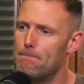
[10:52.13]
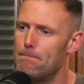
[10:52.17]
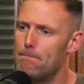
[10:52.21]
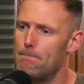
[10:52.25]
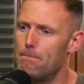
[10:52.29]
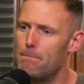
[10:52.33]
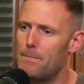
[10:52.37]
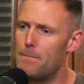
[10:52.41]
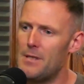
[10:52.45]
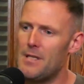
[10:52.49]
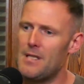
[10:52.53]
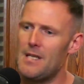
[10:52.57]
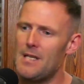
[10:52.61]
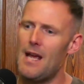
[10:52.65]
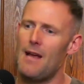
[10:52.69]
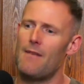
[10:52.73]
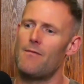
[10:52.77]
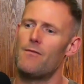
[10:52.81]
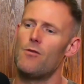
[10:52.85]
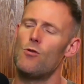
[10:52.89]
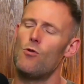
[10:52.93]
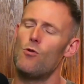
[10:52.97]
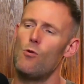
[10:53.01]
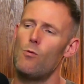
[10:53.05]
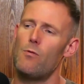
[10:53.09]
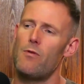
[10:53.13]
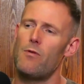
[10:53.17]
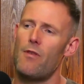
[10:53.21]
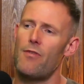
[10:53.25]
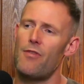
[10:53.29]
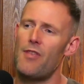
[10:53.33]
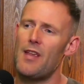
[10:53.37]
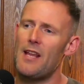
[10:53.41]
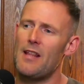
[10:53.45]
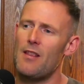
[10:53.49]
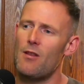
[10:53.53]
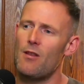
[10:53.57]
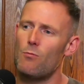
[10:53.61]
But yeah, the
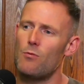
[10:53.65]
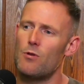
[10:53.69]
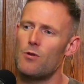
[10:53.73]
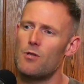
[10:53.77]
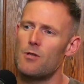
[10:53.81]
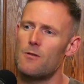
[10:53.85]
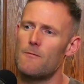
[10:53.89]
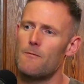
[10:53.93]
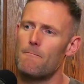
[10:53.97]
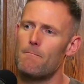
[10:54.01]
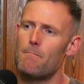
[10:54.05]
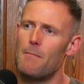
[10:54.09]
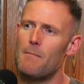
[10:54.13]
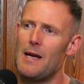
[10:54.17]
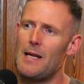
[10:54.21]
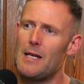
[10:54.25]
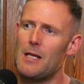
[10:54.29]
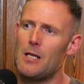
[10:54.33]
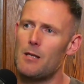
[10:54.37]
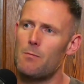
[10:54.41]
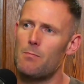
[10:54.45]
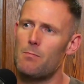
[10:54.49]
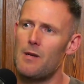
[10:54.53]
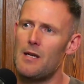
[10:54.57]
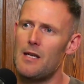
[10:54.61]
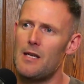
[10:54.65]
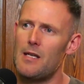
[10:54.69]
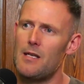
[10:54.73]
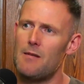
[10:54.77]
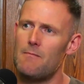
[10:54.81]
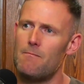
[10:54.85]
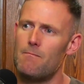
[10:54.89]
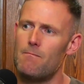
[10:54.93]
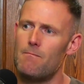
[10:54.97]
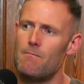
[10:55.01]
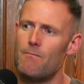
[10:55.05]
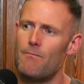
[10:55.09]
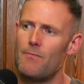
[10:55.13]
thing that would make me
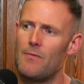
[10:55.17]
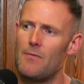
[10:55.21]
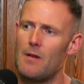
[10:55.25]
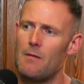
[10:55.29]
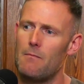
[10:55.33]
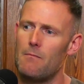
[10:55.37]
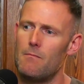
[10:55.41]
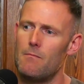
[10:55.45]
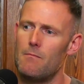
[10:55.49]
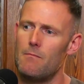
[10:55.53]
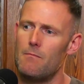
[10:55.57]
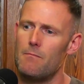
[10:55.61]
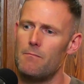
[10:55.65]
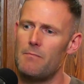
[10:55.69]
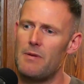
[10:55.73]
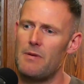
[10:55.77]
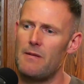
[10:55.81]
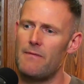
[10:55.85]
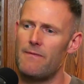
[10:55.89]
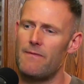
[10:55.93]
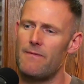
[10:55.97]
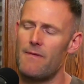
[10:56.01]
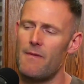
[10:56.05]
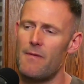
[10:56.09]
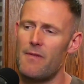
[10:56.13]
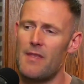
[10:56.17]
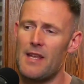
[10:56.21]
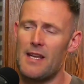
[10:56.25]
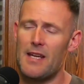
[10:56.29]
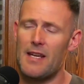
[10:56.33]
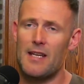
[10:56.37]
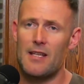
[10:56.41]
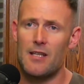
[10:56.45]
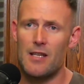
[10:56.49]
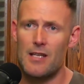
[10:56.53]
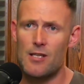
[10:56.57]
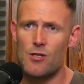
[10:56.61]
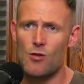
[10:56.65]
be
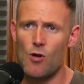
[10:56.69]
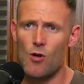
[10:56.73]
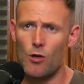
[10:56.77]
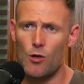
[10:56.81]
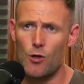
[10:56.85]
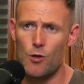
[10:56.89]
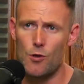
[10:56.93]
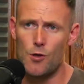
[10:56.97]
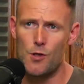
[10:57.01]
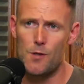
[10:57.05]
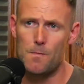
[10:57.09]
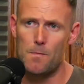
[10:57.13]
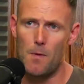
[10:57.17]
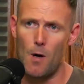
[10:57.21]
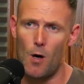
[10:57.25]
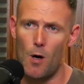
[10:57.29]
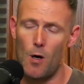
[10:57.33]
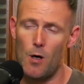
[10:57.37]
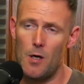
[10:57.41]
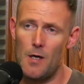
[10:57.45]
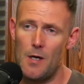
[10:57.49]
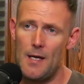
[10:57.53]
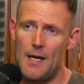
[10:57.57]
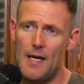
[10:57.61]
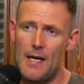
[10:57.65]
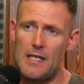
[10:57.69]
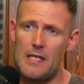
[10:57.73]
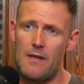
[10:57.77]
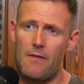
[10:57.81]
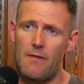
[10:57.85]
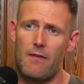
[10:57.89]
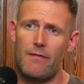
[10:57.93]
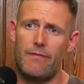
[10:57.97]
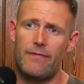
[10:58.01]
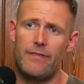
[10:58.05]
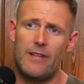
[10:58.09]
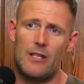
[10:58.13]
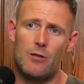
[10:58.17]
thinking that it's not a good spot is if the
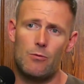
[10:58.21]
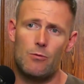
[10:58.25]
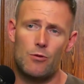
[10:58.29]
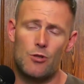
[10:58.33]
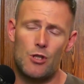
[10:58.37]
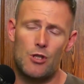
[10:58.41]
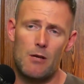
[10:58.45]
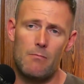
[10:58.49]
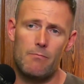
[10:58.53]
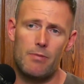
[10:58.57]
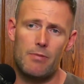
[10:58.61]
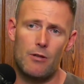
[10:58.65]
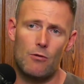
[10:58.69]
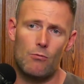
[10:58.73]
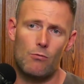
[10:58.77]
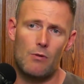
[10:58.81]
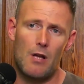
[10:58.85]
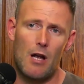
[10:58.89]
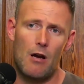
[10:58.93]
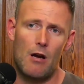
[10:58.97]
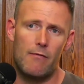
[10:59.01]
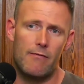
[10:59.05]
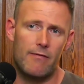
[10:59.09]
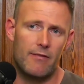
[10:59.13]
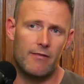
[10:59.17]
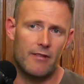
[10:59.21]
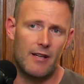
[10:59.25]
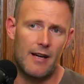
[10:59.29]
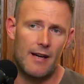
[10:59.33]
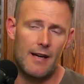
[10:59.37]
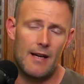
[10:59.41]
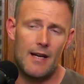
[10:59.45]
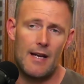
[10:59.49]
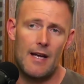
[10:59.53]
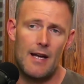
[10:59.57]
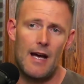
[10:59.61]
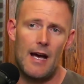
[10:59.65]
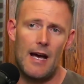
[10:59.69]
fish were jumping all over it
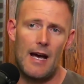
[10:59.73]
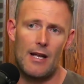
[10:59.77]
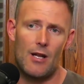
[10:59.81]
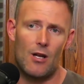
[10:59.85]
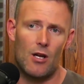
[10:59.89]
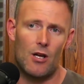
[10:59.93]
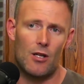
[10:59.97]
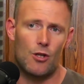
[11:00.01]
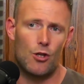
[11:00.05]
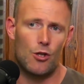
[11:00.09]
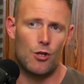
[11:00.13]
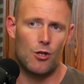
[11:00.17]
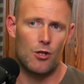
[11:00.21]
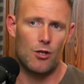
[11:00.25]
and I couldn't